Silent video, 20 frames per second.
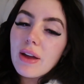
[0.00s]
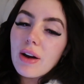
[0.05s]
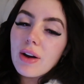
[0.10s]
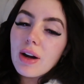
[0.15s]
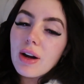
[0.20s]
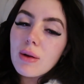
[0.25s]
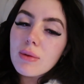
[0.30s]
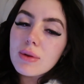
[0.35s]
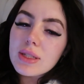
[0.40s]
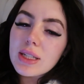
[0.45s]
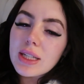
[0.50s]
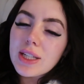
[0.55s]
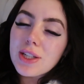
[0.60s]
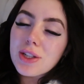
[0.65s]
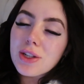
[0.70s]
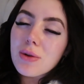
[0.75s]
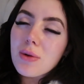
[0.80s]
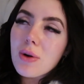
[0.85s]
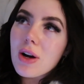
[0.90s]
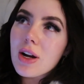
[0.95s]
there and I was like
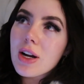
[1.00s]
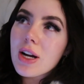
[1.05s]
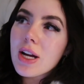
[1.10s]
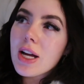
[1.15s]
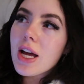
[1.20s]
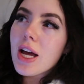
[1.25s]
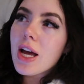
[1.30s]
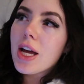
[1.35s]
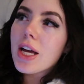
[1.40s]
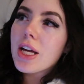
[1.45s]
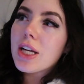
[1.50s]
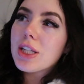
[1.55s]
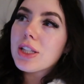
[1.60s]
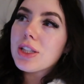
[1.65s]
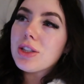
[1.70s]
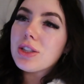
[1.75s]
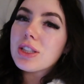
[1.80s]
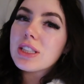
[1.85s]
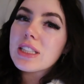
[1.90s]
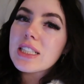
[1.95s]
you know what
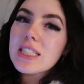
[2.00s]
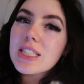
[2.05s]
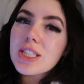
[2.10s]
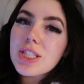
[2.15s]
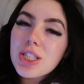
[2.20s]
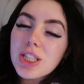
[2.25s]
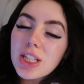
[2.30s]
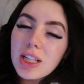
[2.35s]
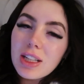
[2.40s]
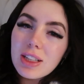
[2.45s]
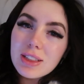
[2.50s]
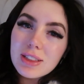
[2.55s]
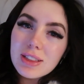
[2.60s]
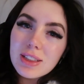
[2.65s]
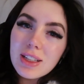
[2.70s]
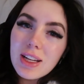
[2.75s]
you just need to chill